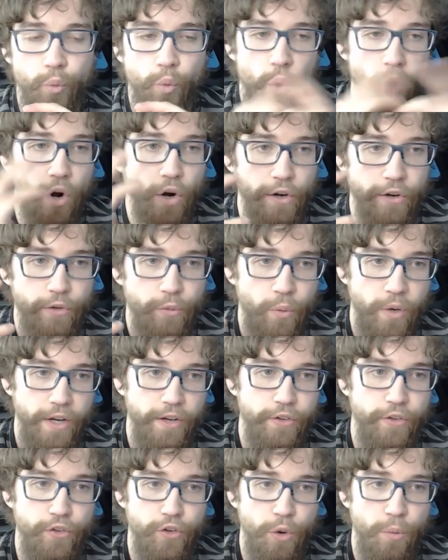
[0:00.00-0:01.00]
works when
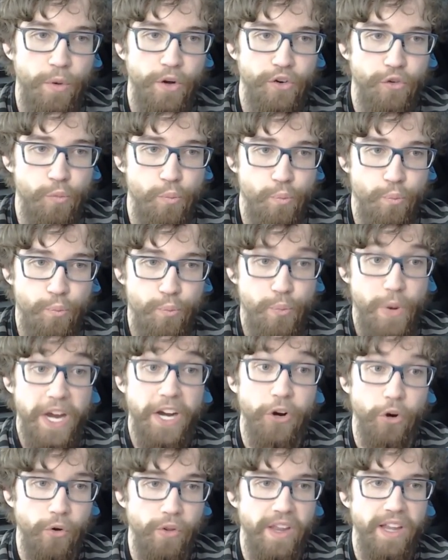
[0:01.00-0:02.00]
it's so much
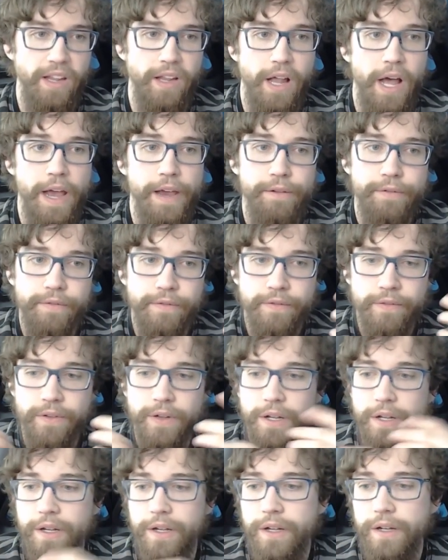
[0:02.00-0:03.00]
bigger than life.
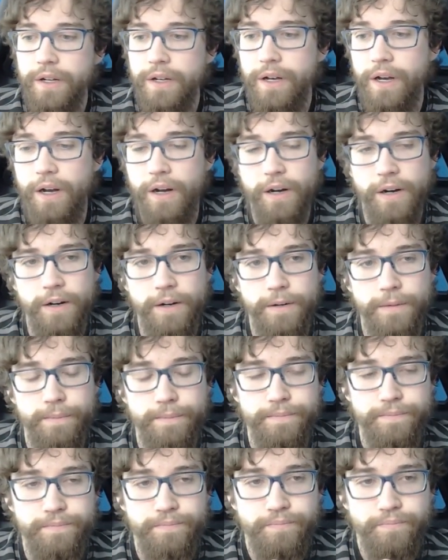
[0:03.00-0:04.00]
Um,